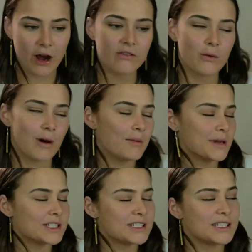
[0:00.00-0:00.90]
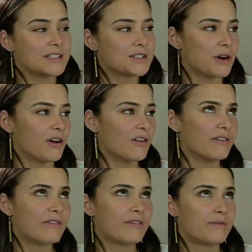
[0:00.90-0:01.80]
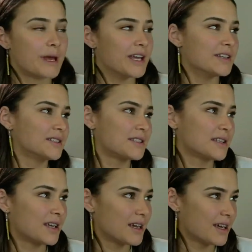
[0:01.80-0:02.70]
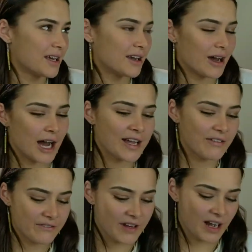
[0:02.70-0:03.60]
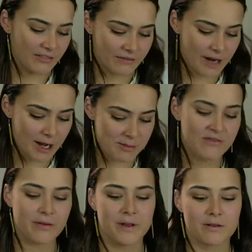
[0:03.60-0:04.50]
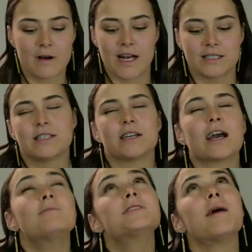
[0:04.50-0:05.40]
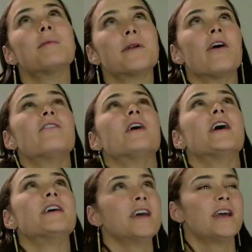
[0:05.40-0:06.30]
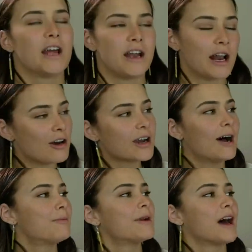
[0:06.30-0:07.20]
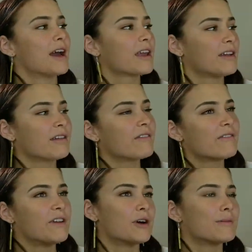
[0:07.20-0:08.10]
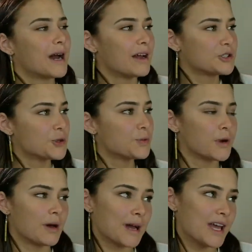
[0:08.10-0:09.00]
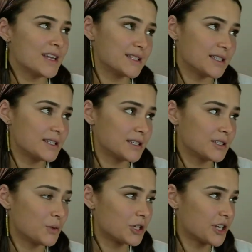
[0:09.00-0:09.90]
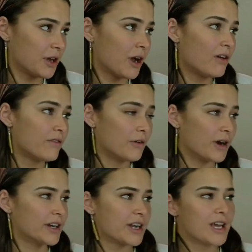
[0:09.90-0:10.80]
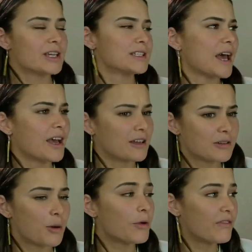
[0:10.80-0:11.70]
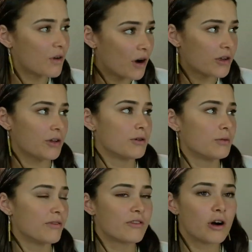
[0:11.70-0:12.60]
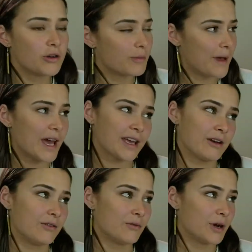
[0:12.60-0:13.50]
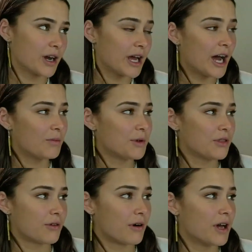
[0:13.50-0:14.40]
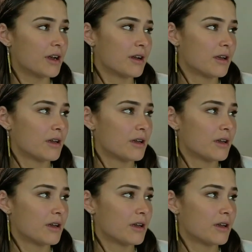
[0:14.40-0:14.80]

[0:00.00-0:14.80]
overwhelming sense of peace. I can feel it coming from the ground, and it comes up and over, and I look up and I can feel my tupuna, my ancestors watching over and saying, we've got your back, and we're going to help you through it.